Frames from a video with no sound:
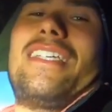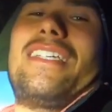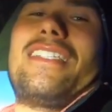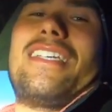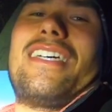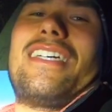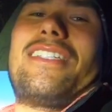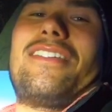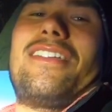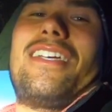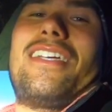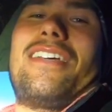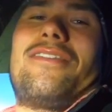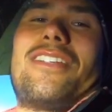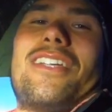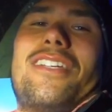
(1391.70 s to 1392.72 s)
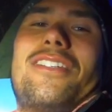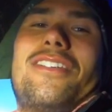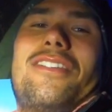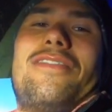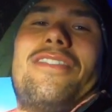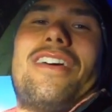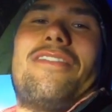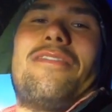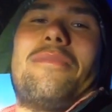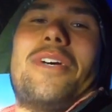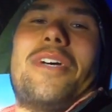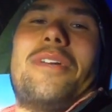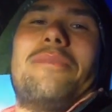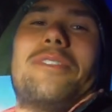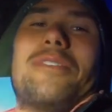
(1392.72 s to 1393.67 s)
whoever's first is carrying most of that
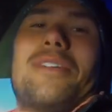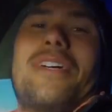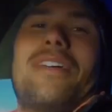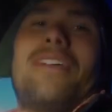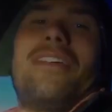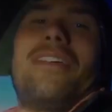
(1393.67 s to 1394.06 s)
gear up. And then we